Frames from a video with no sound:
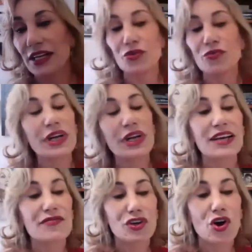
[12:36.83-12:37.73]
you really,
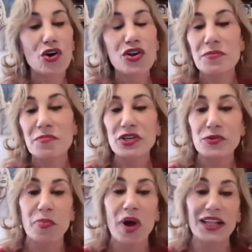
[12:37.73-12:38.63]
if you go to the
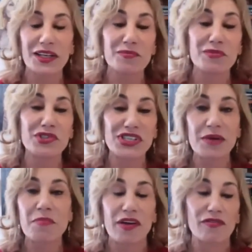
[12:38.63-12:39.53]
Metropolitan
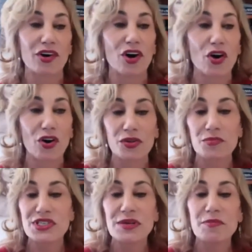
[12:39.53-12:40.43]
Museum ever or the
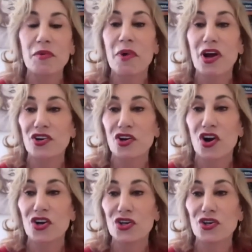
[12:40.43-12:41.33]
Museum of Modern
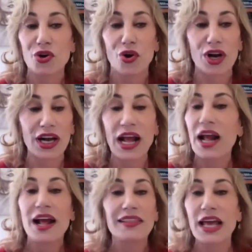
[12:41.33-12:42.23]
Art in New York,
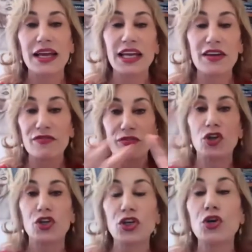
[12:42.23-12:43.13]
they give
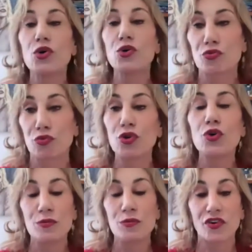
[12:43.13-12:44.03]
huge
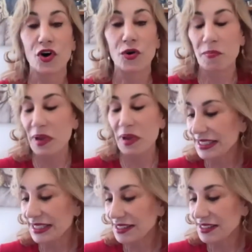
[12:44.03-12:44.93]
room for her
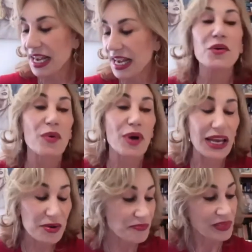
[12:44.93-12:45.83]
paintings. Anyway,
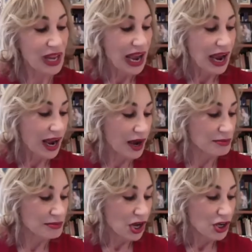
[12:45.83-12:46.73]

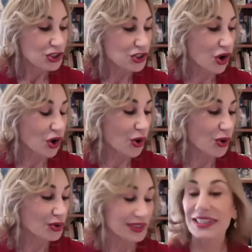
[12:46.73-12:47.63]

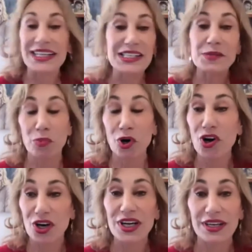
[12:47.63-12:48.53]
so this
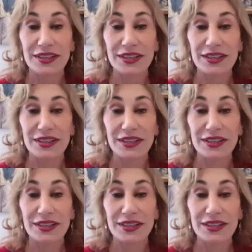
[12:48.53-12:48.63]
book